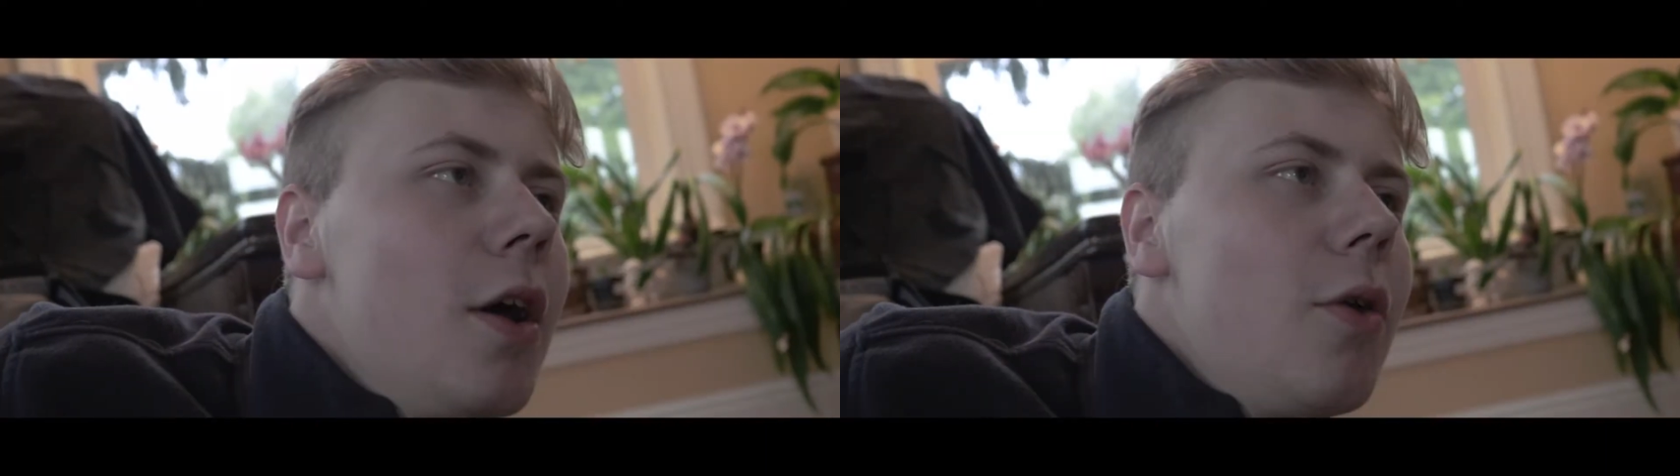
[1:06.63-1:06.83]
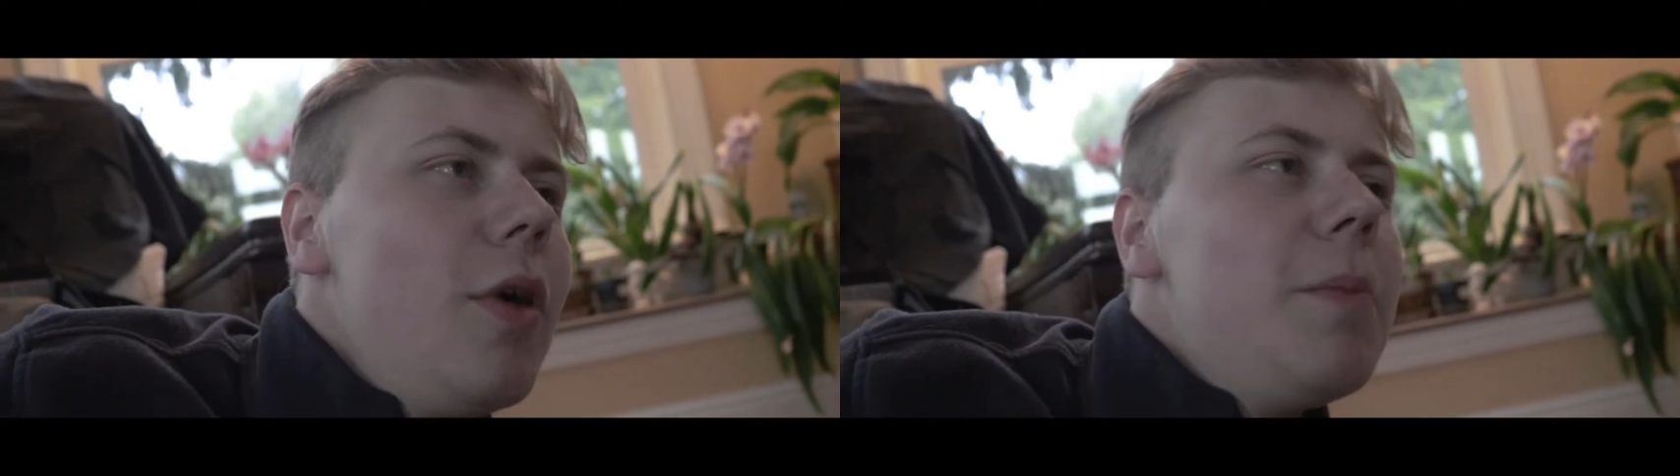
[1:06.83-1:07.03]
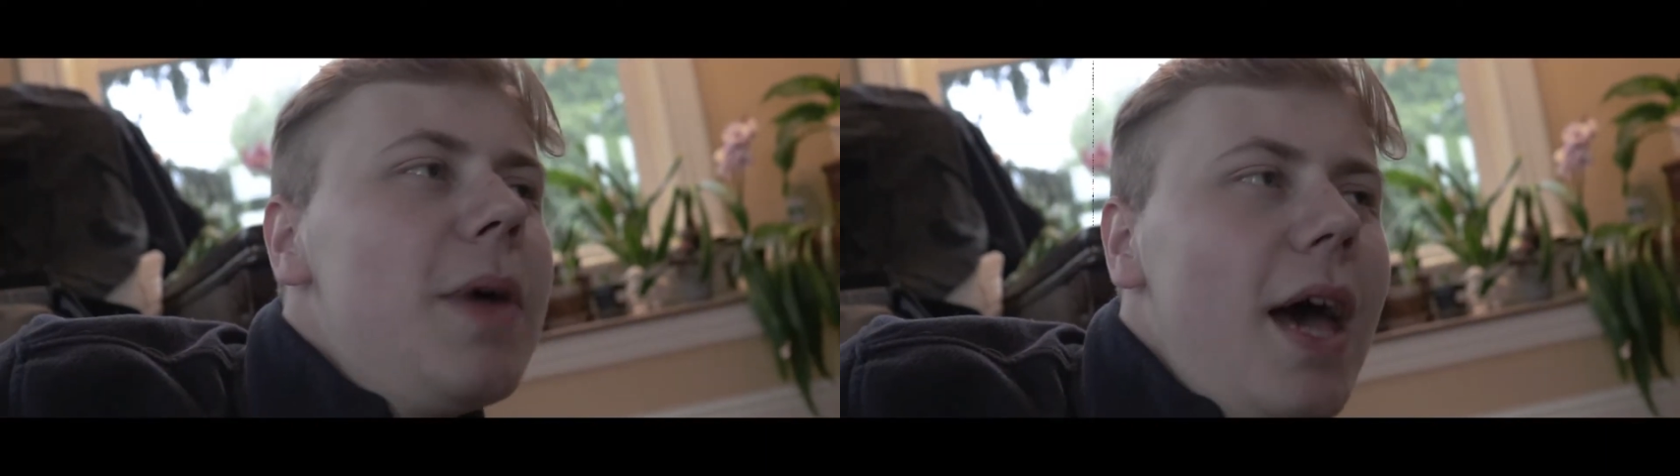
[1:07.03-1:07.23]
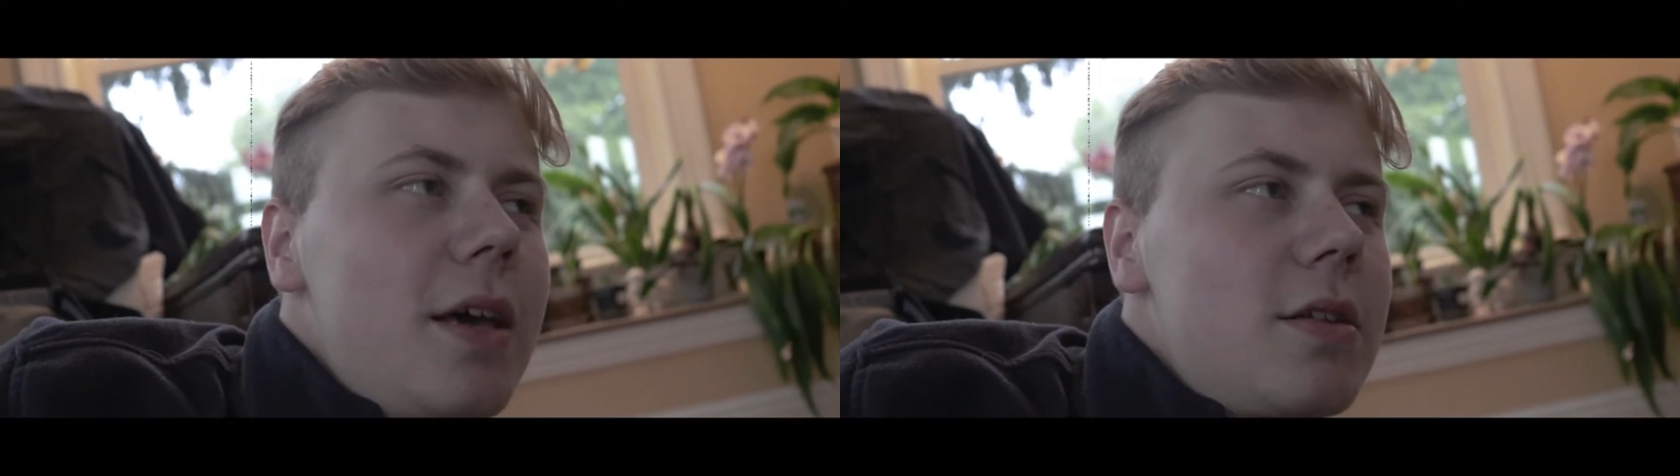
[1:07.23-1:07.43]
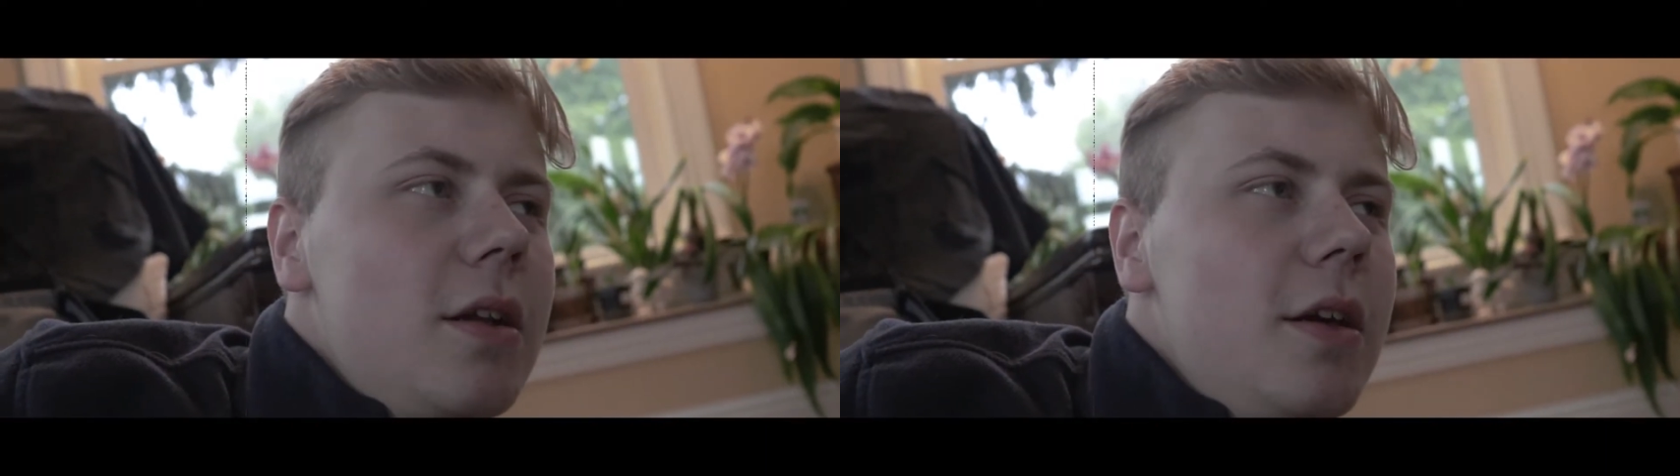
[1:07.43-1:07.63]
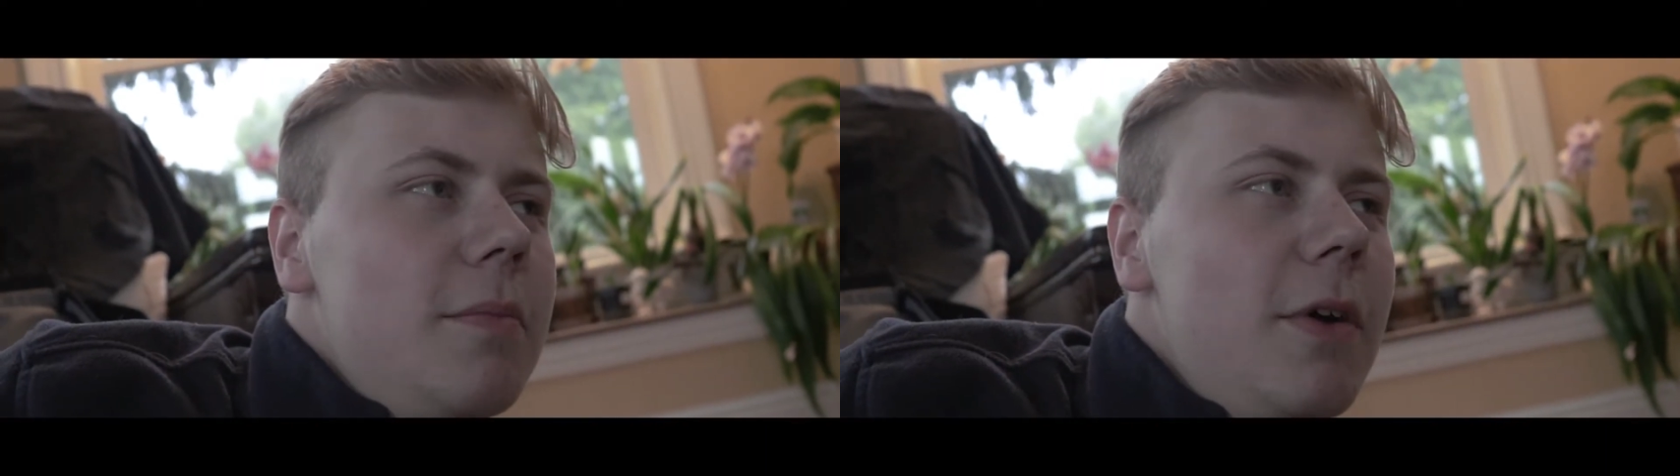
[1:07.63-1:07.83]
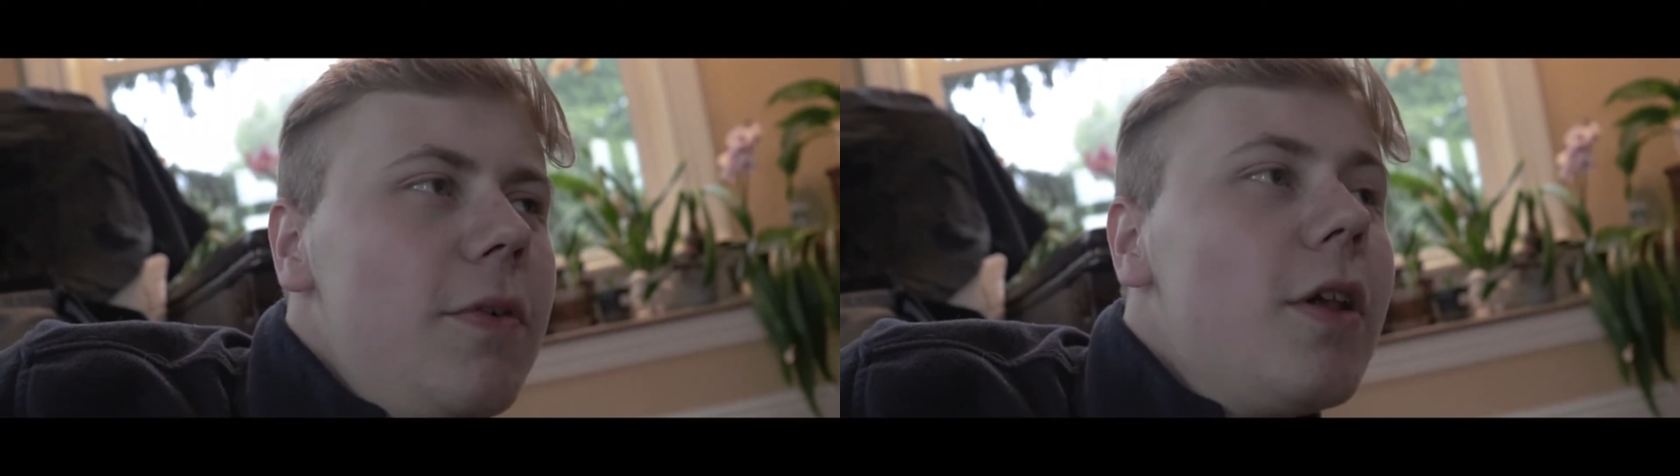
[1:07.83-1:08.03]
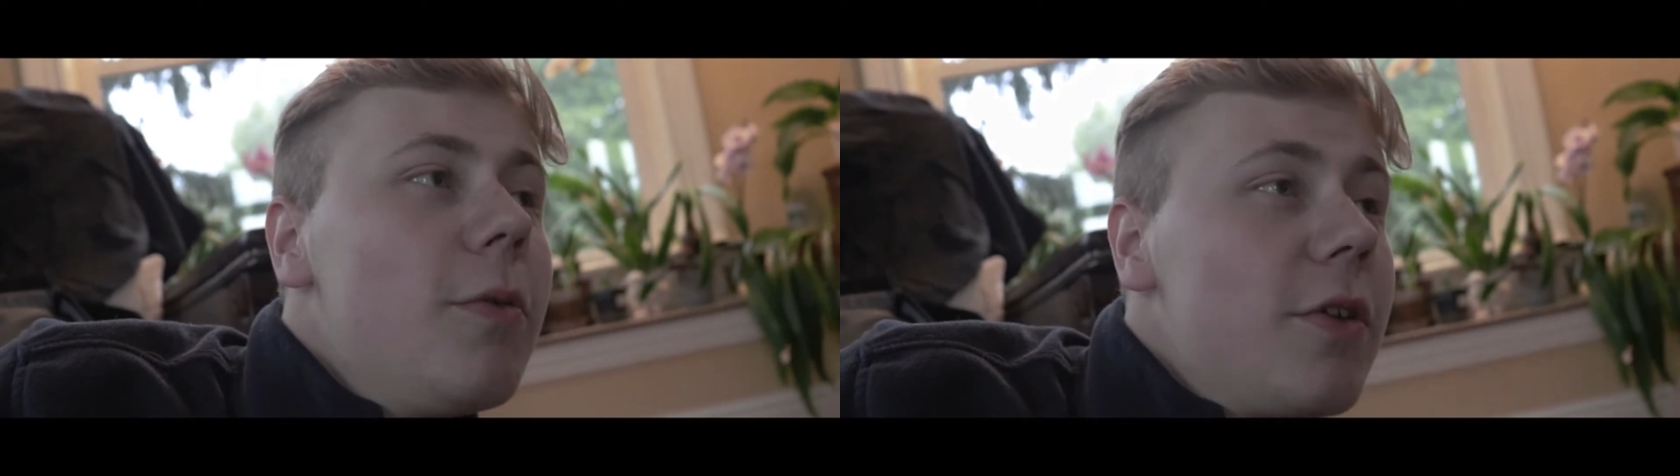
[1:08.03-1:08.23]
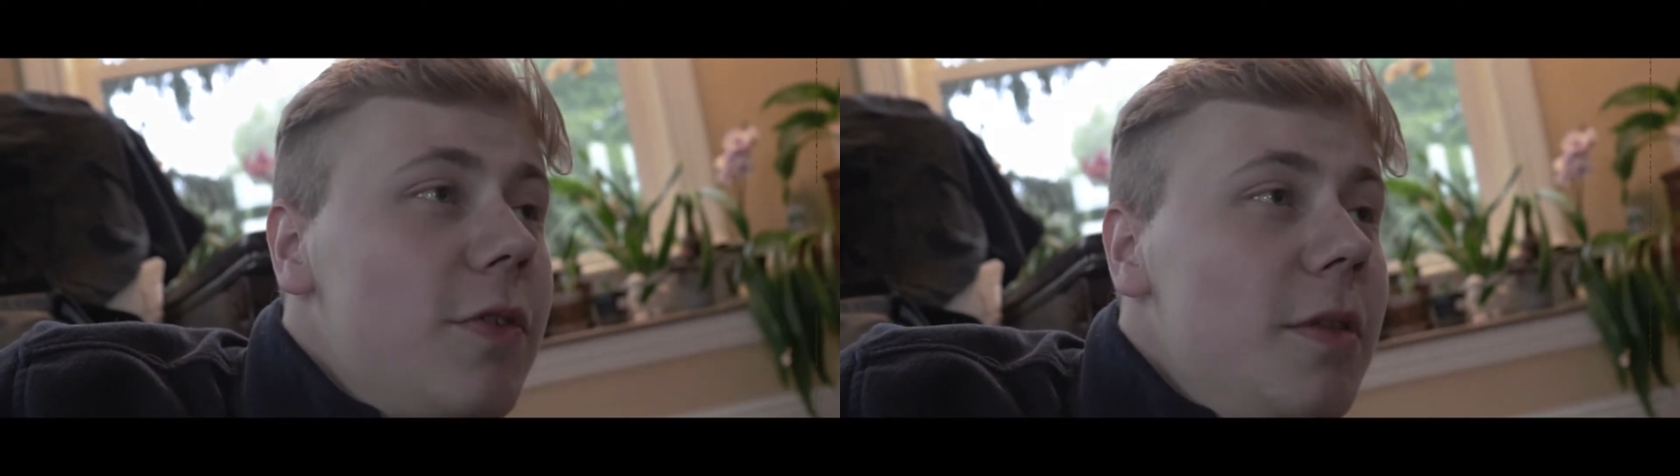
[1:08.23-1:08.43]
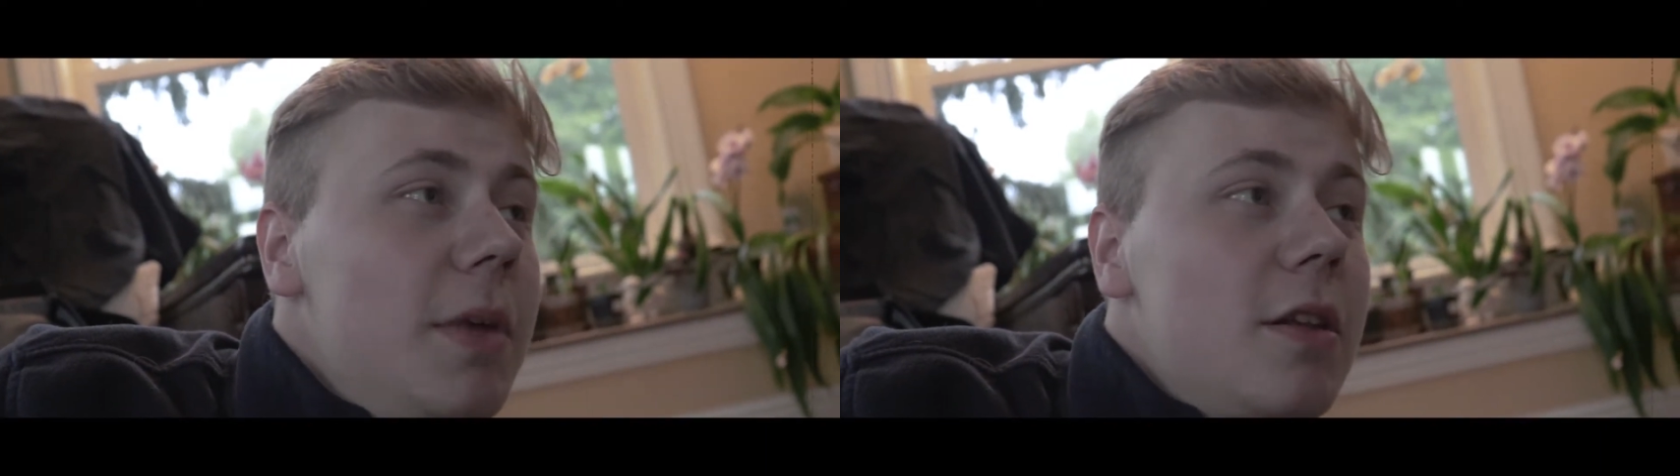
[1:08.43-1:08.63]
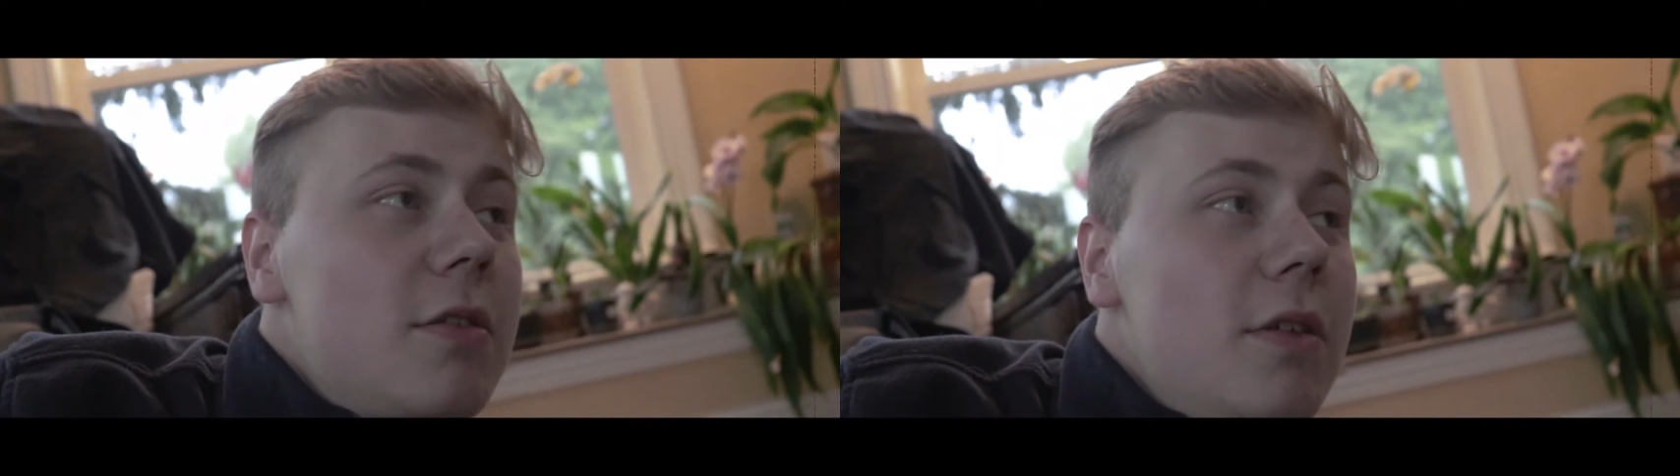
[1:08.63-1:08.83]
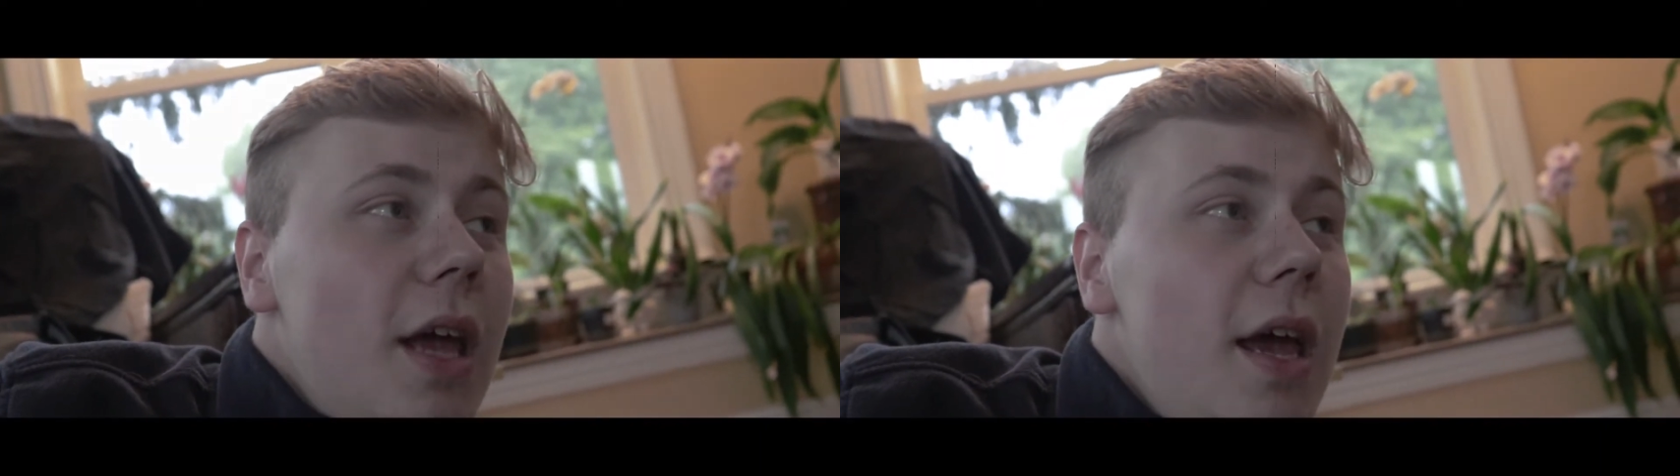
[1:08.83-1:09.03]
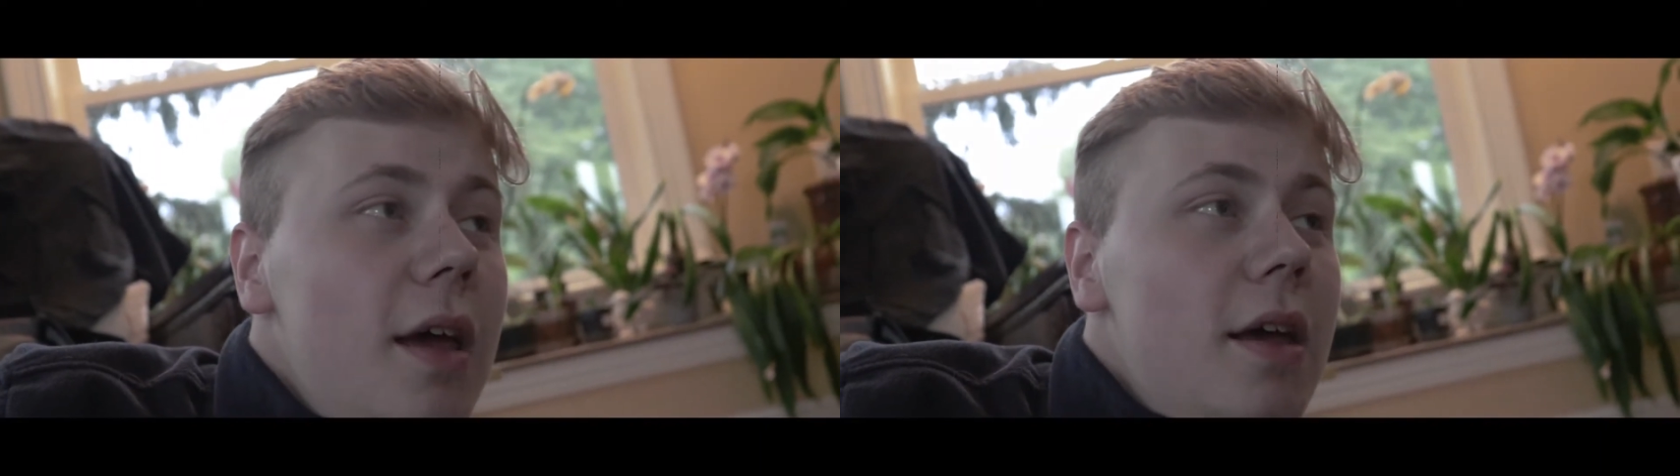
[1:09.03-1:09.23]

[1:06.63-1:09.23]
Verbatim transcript: Quite a bit, actually. My father works for the ministry, yeah?